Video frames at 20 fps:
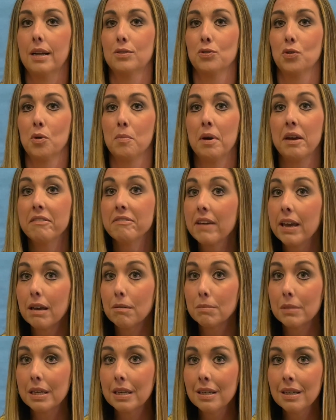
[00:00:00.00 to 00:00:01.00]
I saw my
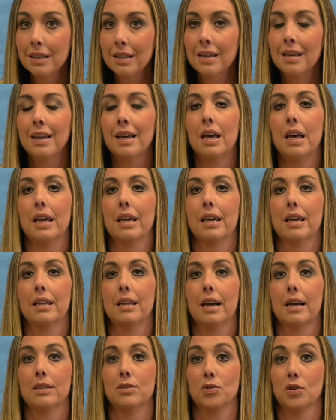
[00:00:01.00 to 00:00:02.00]
family
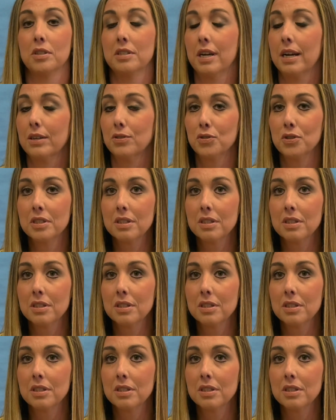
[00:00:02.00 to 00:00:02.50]
and I saw Dr.